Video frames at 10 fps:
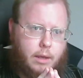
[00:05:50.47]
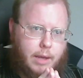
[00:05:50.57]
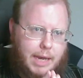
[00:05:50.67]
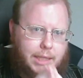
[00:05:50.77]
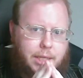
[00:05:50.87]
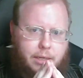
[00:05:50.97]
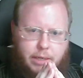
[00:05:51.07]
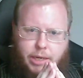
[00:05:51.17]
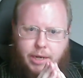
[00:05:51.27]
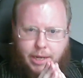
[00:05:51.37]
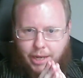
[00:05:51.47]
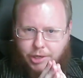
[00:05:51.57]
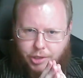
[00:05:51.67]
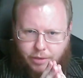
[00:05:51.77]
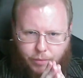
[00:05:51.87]
As an
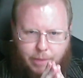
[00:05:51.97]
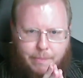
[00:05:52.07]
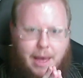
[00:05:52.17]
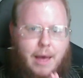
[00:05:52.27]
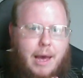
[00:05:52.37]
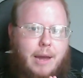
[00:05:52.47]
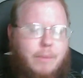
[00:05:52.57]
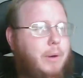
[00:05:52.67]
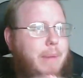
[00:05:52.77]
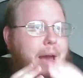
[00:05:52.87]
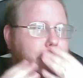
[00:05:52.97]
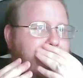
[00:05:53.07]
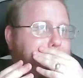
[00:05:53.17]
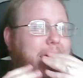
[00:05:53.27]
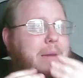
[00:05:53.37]
indication of what, pa what pattern
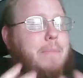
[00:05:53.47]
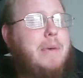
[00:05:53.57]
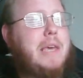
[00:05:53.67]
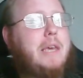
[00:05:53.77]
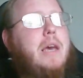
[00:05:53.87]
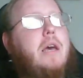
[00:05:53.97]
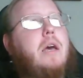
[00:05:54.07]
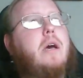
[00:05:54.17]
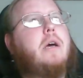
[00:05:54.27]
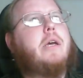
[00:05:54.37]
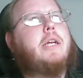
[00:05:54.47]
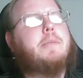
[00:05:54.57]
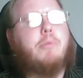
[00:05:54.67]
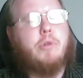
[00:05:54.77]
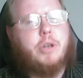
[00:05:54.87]
that might be, it's
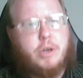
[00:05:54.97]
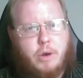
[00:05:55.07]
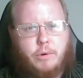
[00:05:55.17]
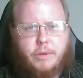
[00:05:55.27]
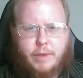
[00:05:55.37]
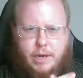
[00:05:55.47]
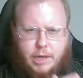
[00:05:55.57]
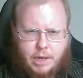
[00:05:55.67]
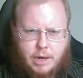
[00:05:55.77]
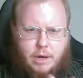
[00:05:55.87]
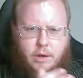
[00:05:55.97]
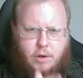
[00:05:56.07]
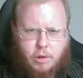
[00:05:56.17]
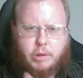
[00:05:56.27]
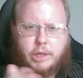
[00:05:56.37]
important to note that in
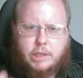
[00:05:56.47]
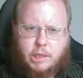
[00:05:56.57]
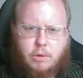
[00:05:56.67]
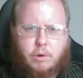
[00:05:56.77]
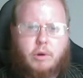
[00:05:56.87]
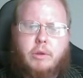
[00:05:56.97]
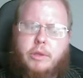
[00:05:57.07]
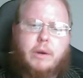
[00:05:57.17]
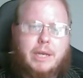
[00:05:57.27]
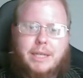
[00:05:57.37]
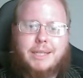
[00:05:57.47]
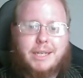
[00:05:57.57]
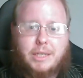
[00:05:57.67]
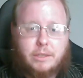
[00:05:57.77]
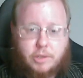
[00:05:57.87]
Tolkien's lore, there is
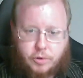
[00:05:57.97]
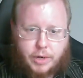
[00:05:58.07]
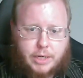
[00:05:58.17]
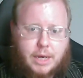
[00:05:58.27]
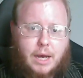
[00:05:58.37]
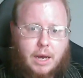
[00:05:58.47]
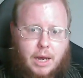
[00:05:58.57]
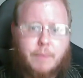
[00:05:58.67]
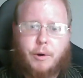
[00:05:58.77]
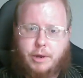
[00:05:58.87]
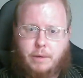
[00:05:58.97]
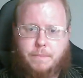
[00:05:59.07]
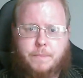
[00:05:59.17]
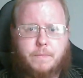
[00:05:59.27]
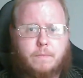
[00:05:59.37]
a strict hierarchy
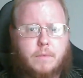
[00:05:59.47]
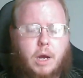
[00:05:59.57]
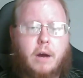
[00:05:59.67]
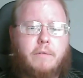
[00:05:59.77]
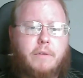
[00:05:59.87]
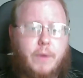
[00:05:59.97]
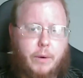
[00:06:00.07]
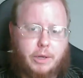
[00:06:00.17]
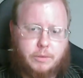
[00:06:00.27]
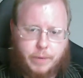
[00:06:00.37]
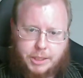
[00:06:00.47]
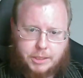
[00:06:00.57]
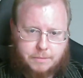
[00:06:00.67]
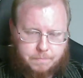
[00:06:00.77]
of the various races.